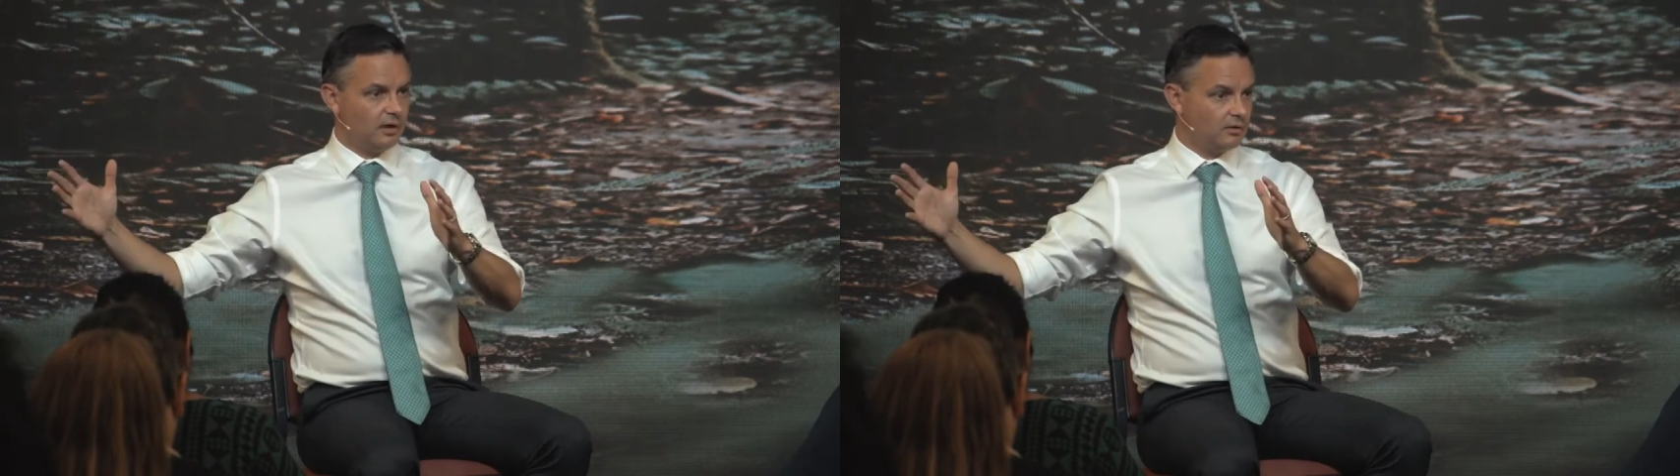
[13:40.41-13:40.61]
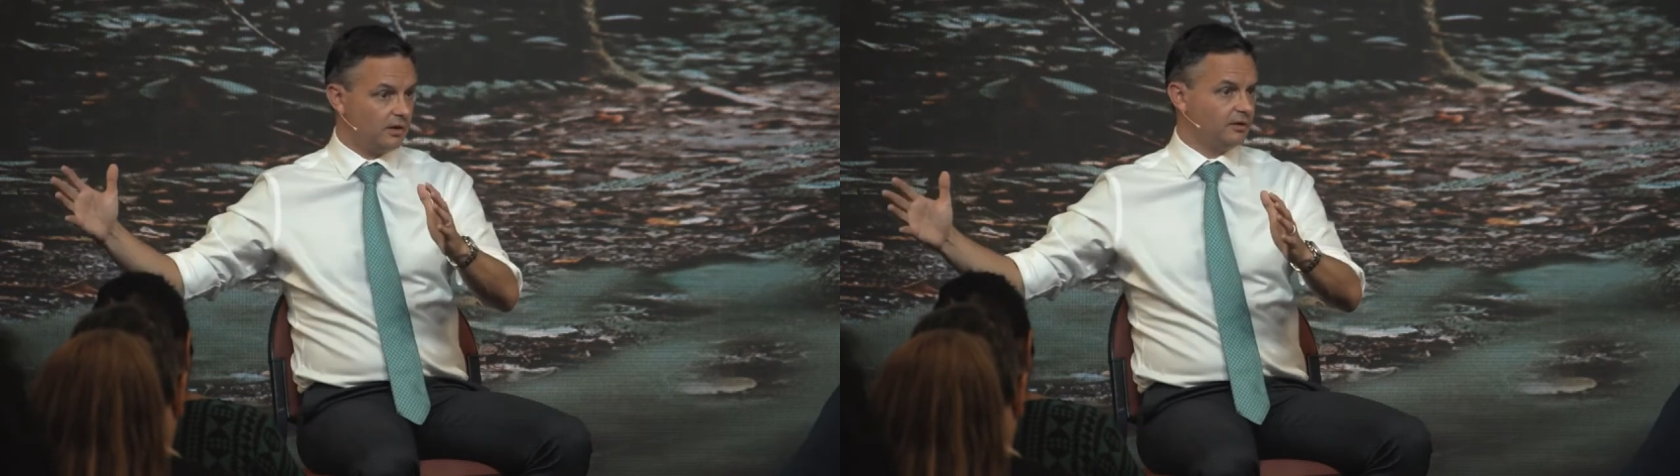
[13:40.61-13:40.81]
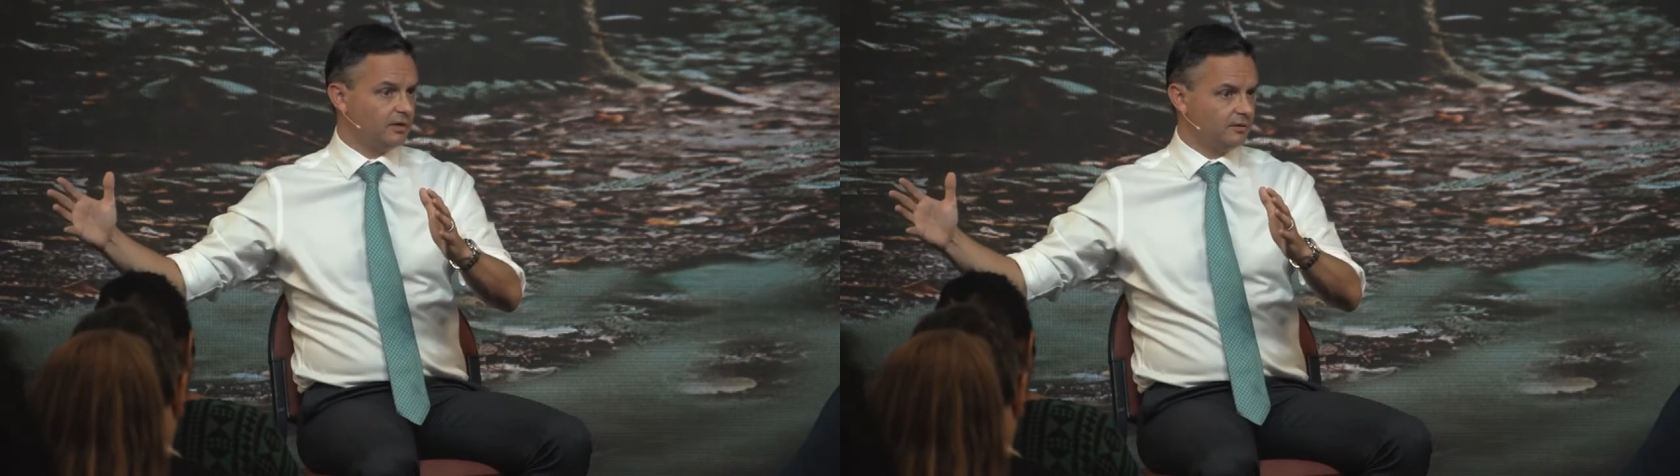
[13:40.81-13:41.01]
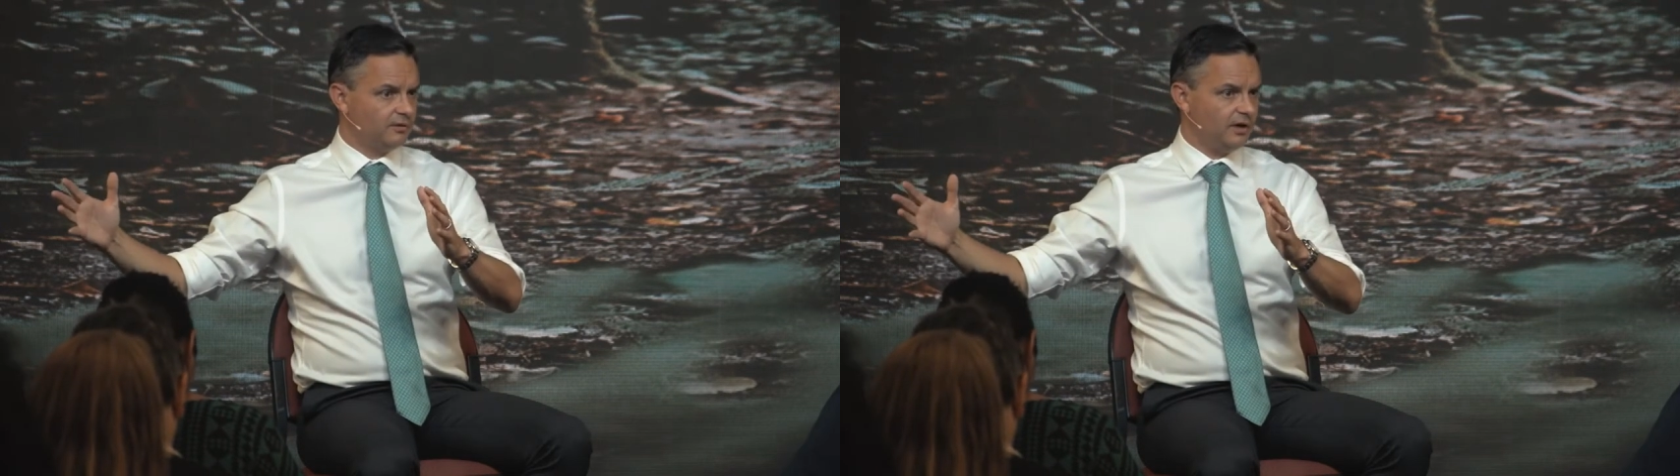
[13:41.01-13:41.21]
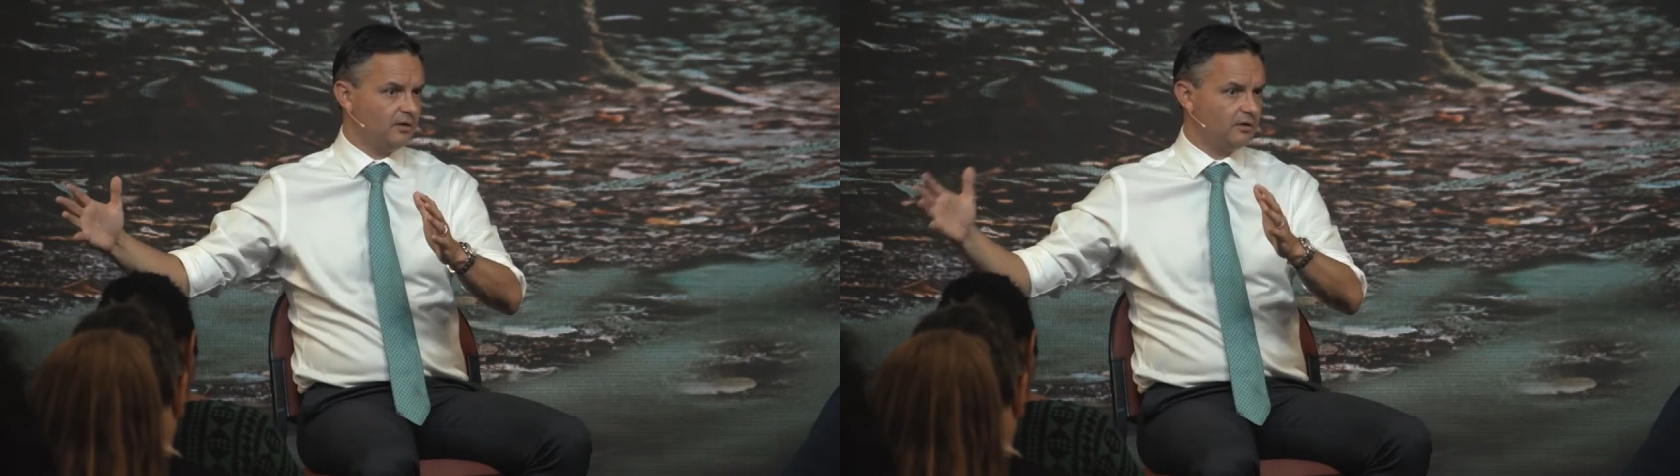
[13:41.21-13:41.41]
a great deal
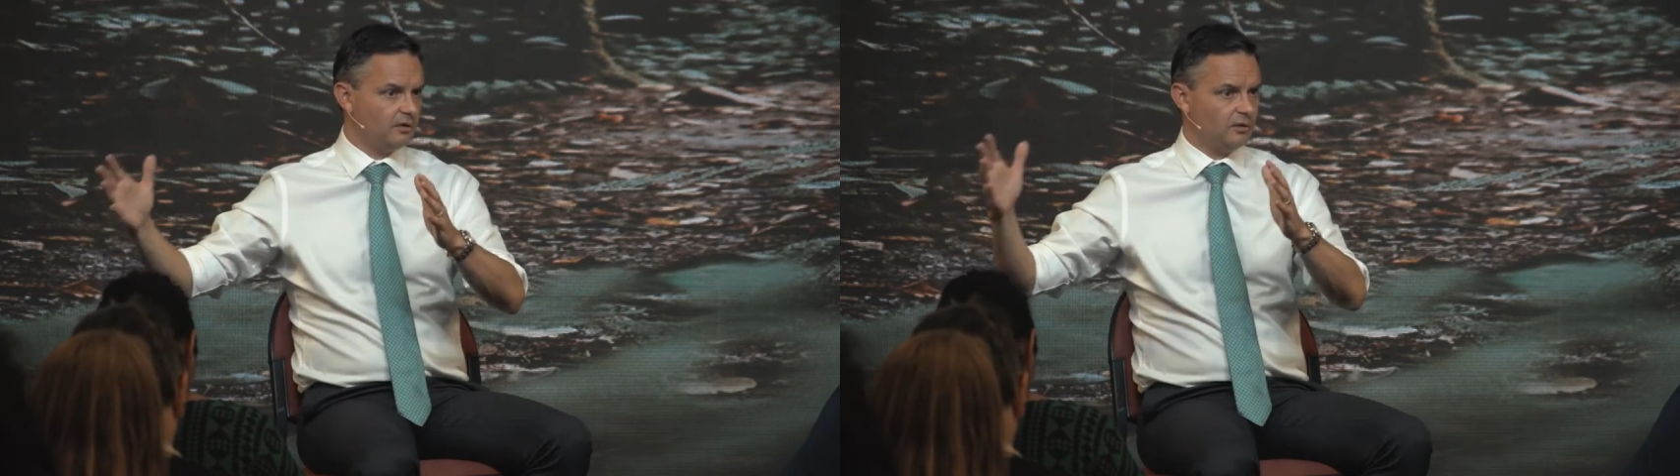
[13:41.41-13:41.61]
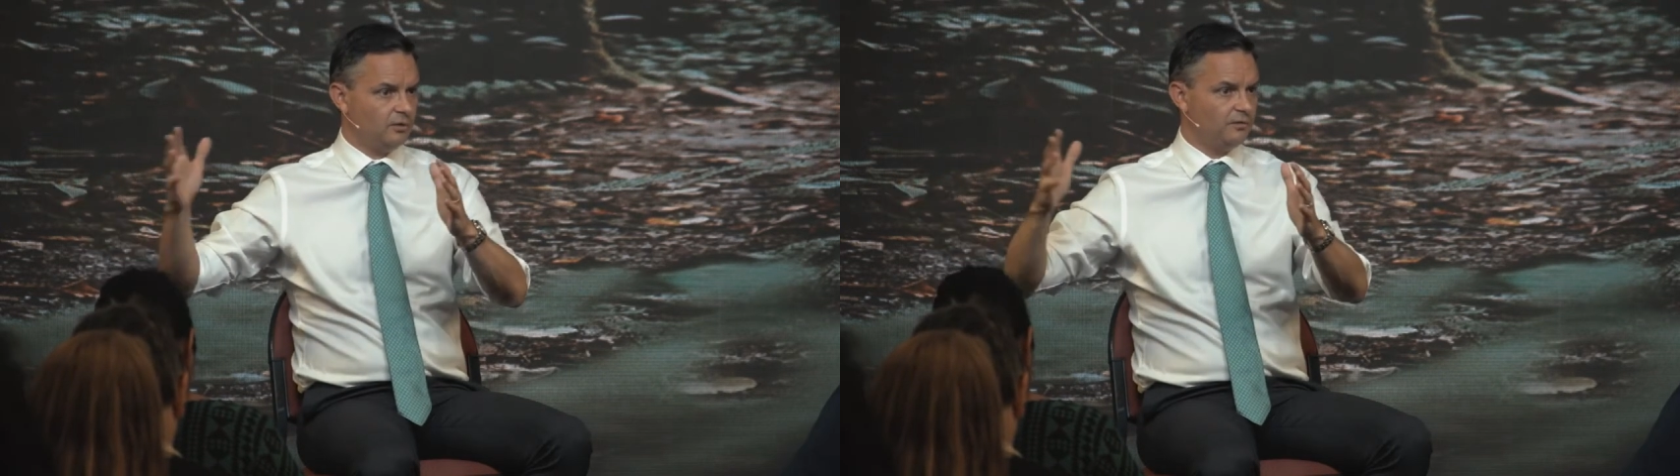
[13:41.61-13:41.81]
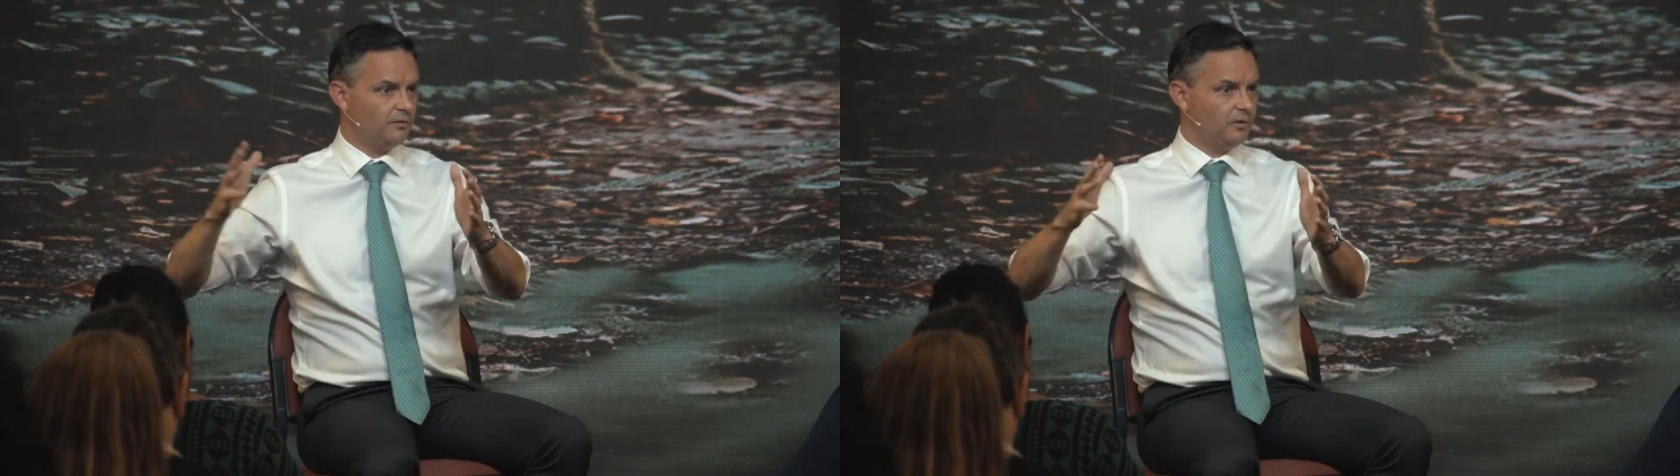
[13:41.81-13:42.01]
of debt, who